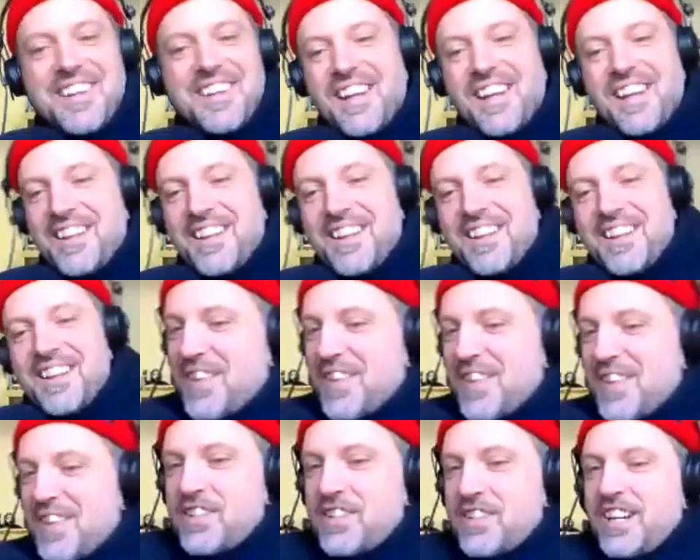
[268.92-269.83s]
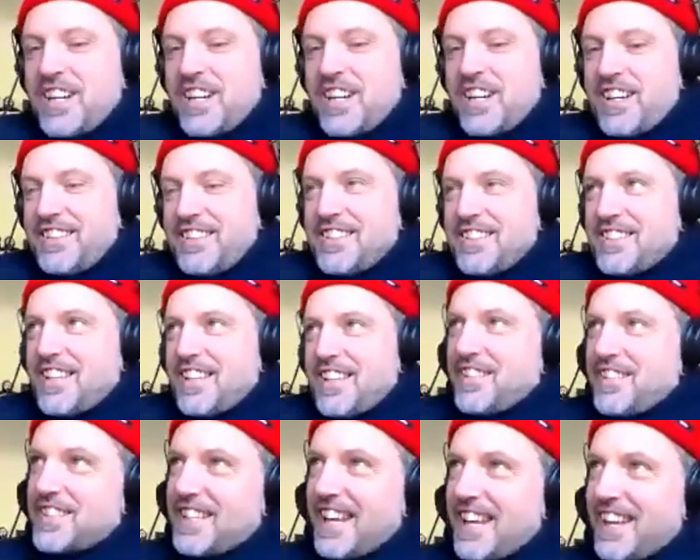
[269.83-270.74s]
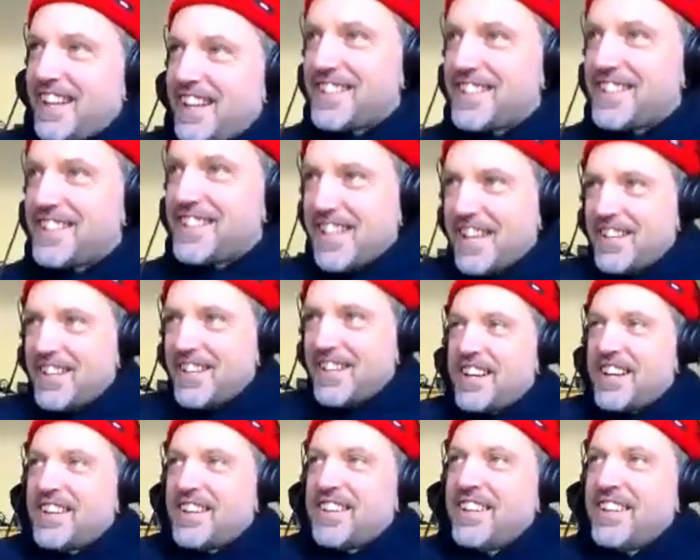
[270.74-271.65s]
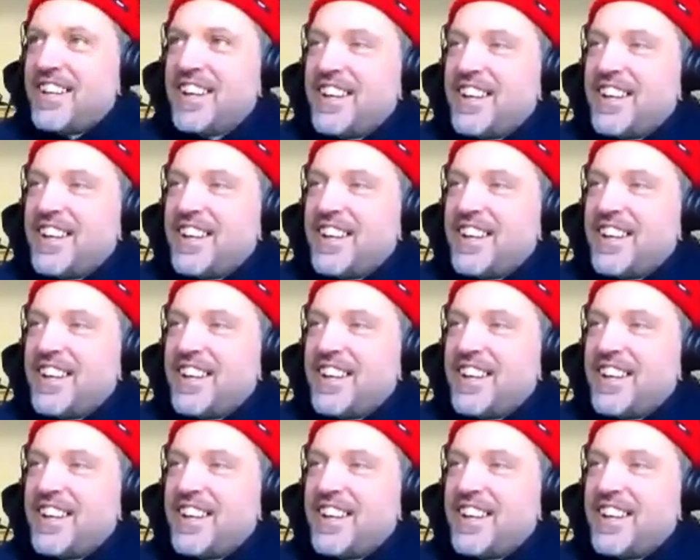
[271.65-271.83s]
I love that fresh air instead of stale air.